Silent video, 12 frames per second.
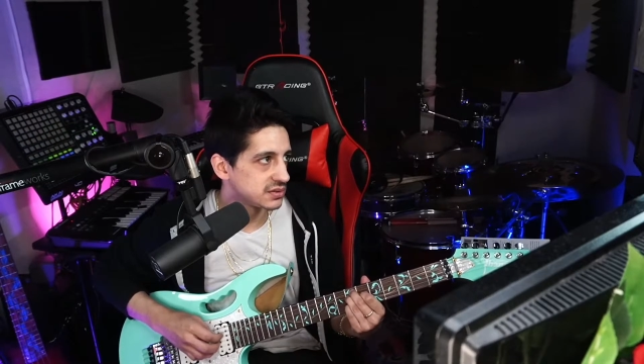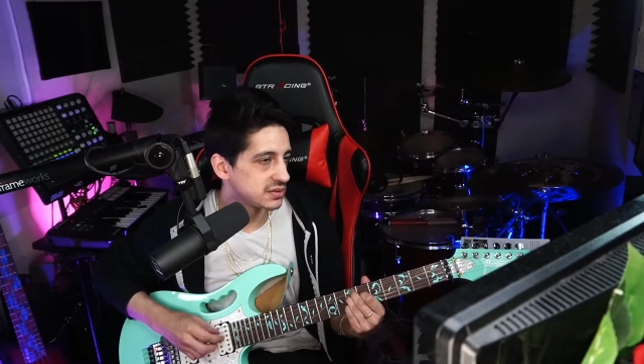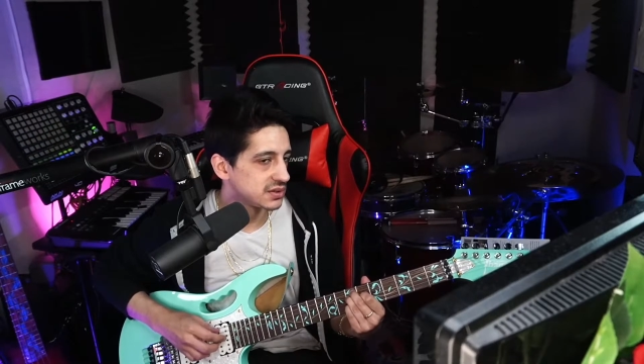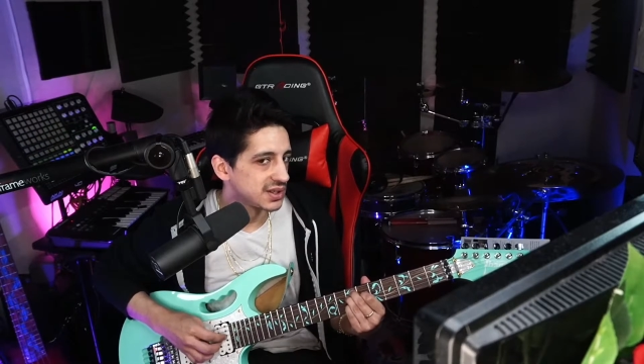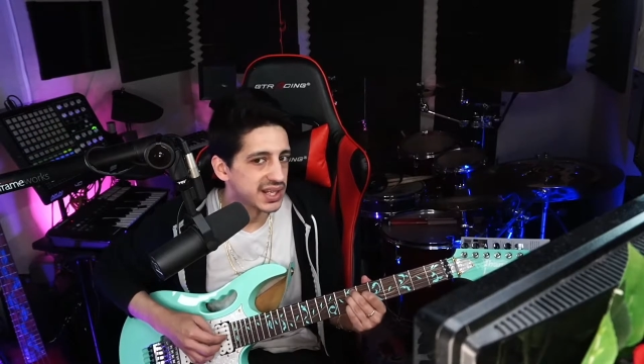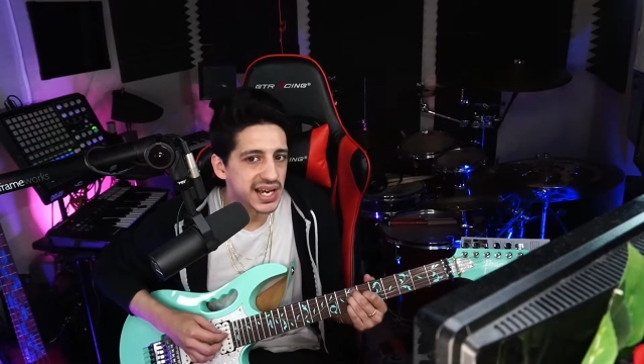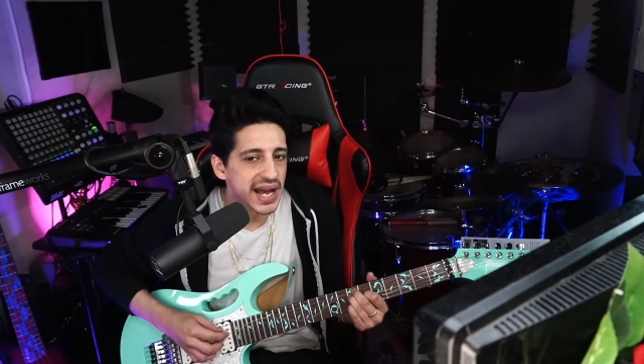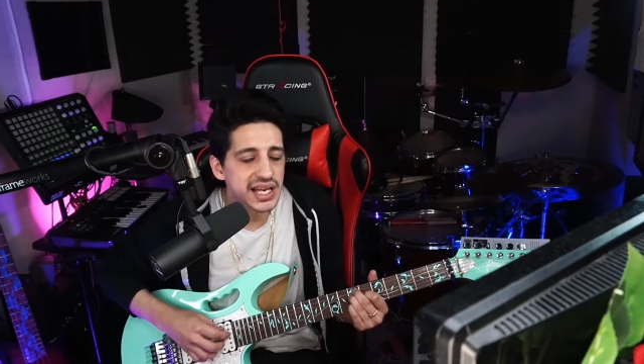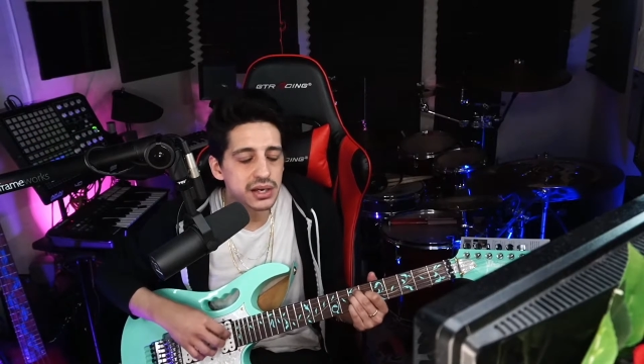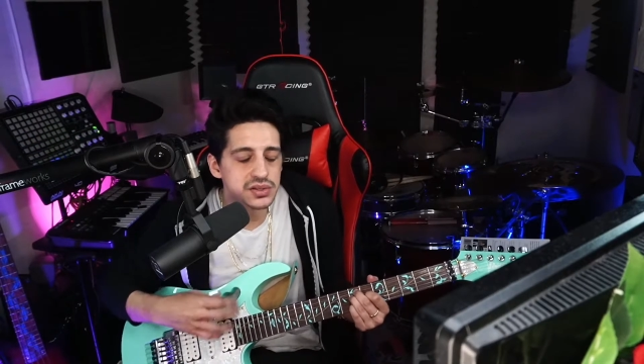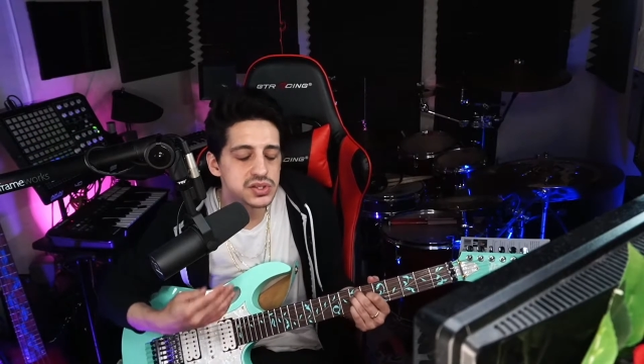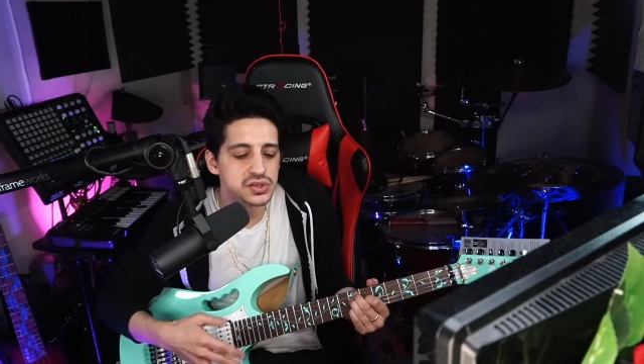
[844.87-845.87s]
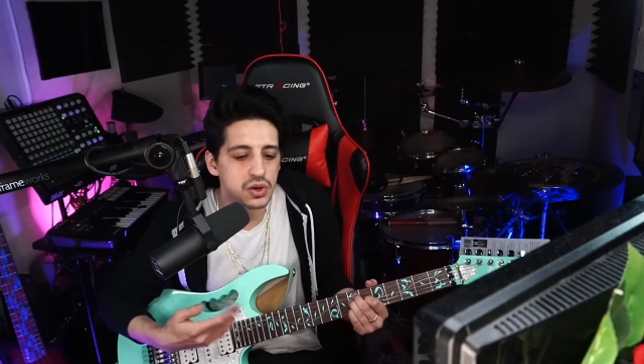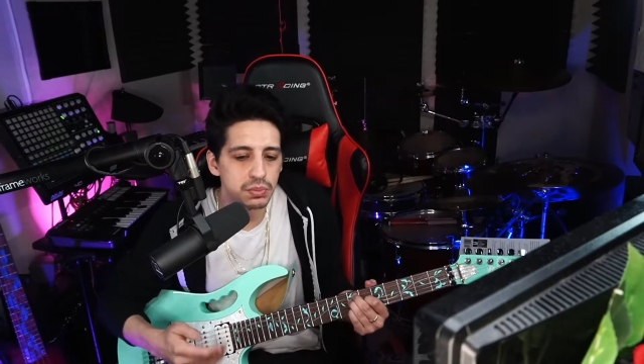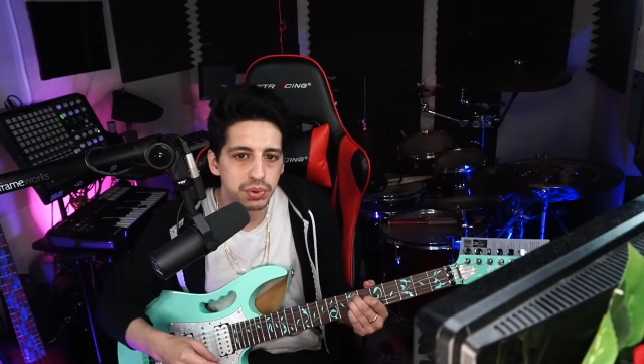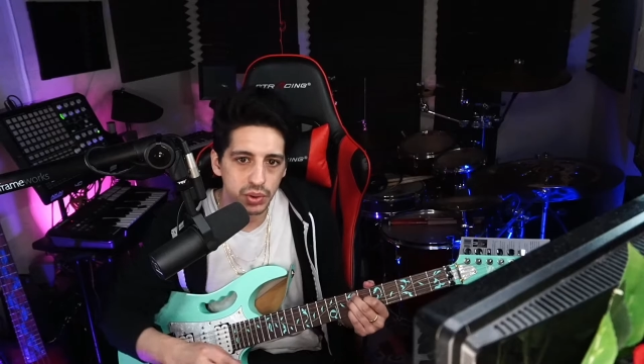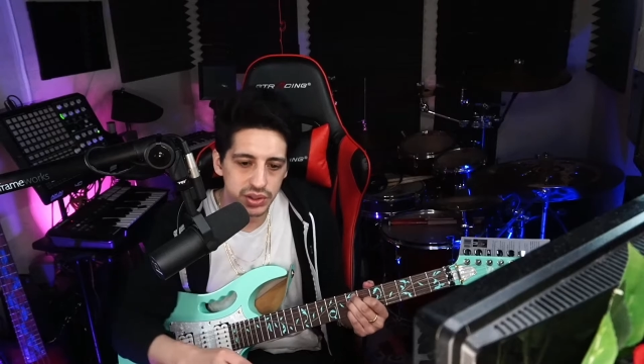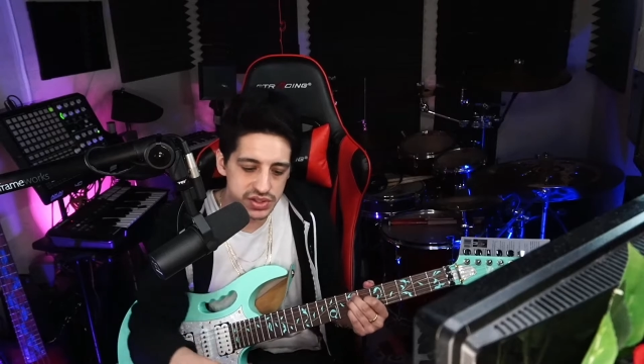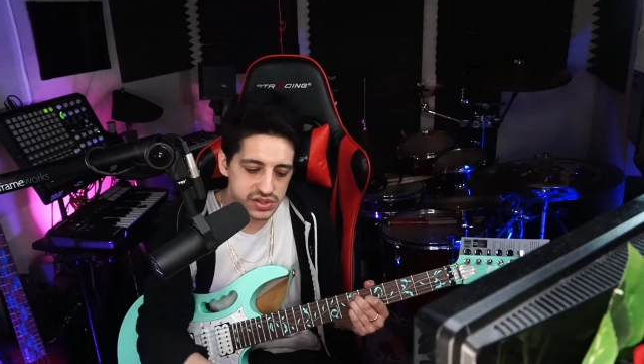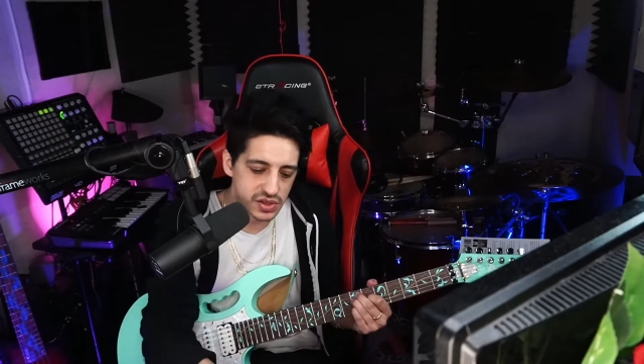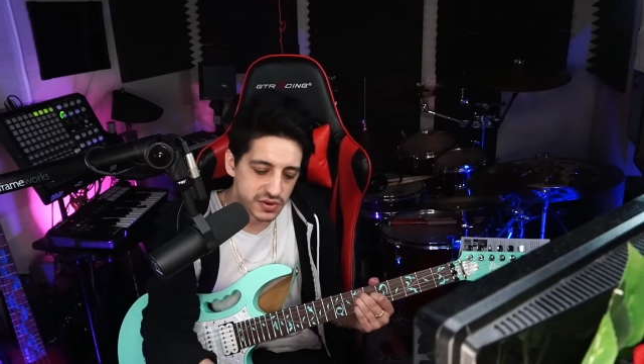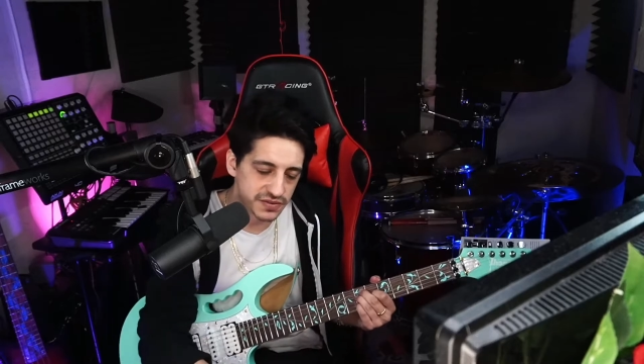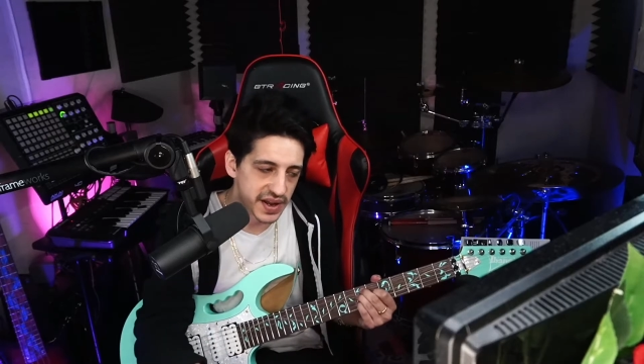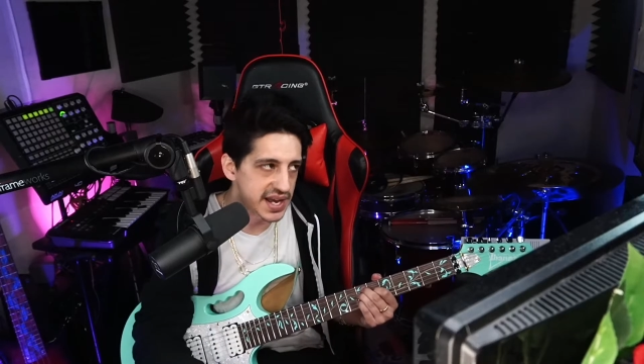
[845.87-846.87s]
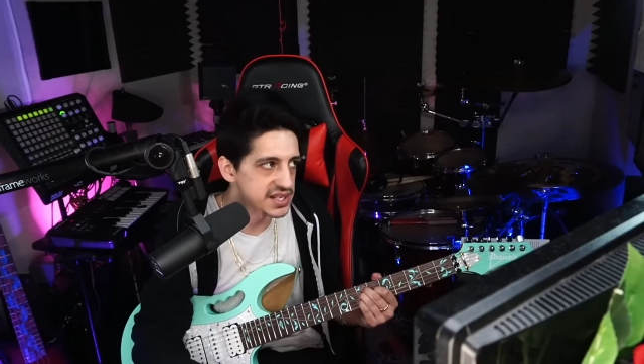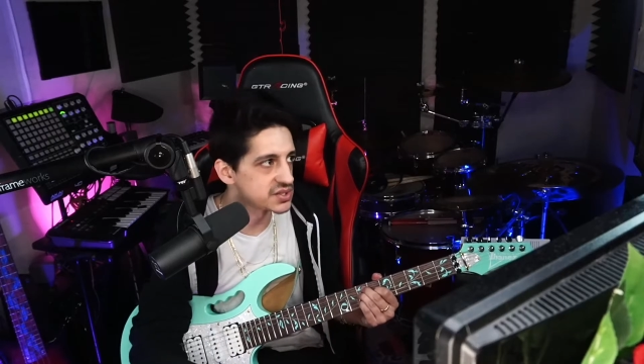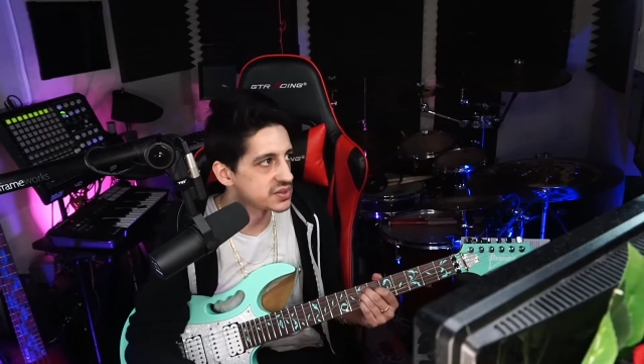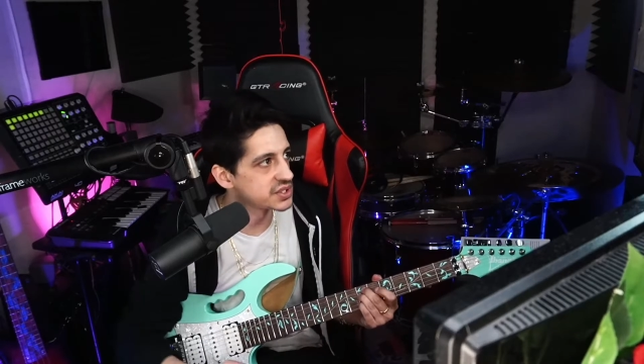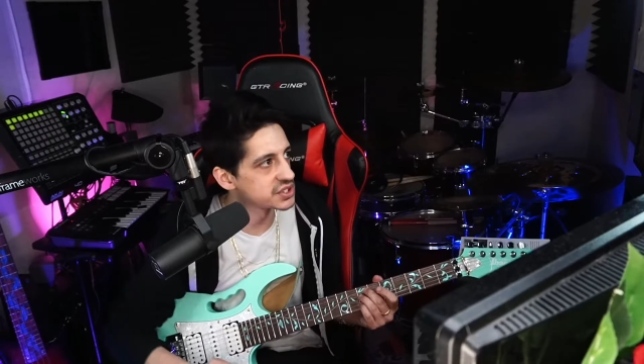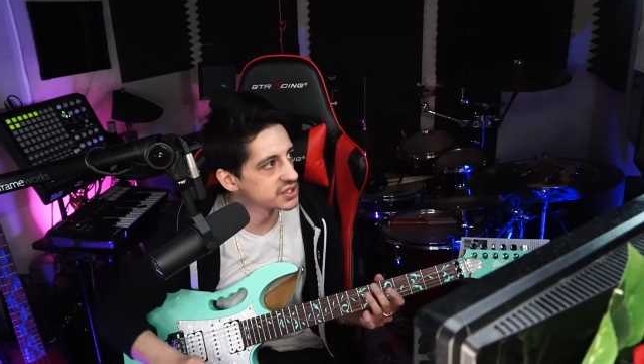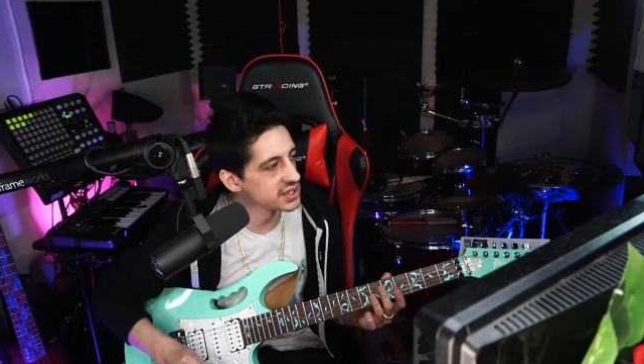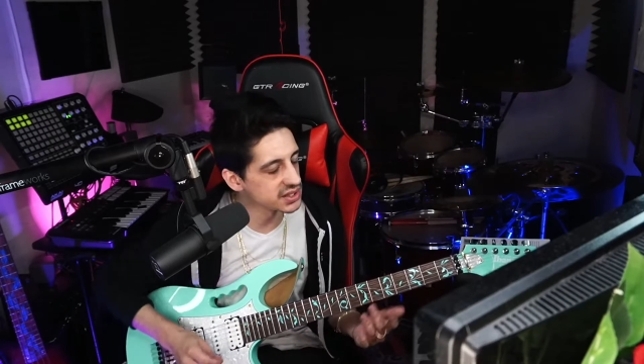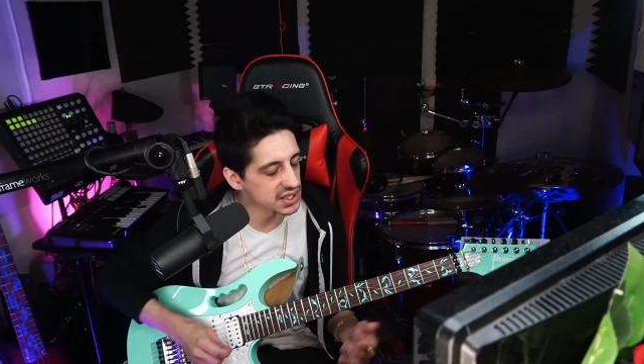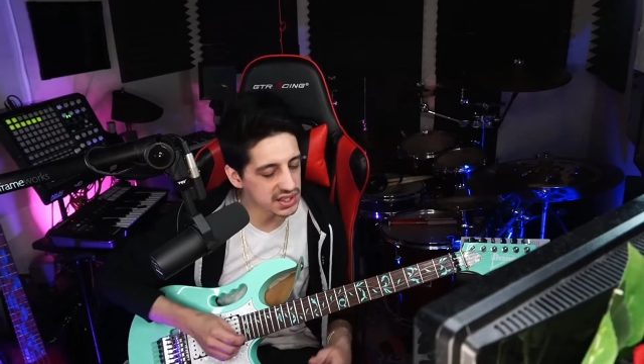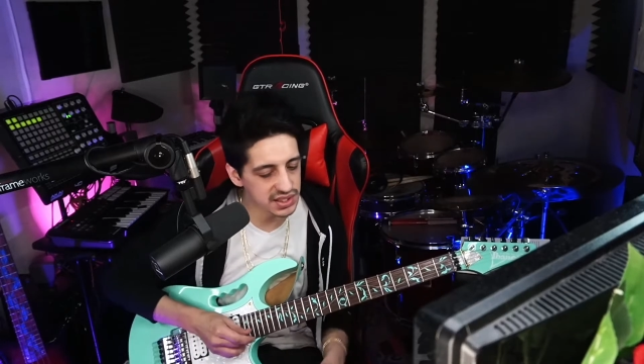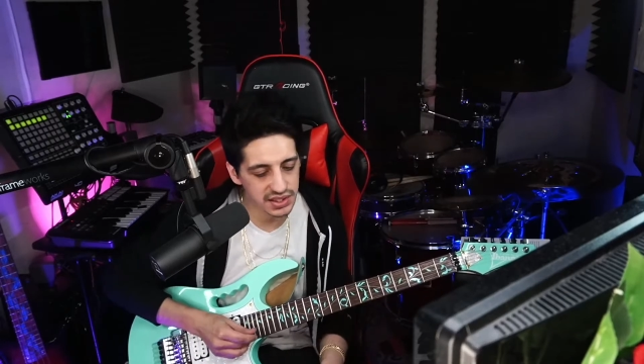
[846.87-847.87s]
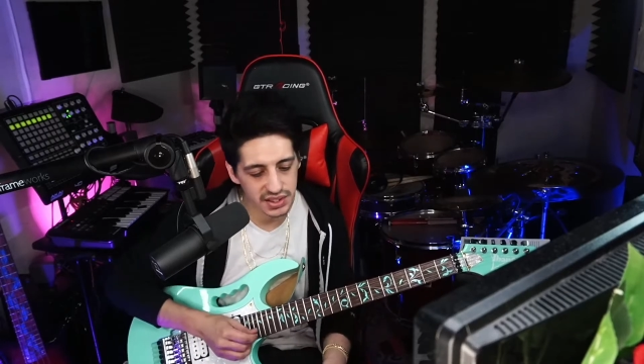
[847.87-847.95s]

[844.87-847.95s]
like I get so bored so fast doing shit like that.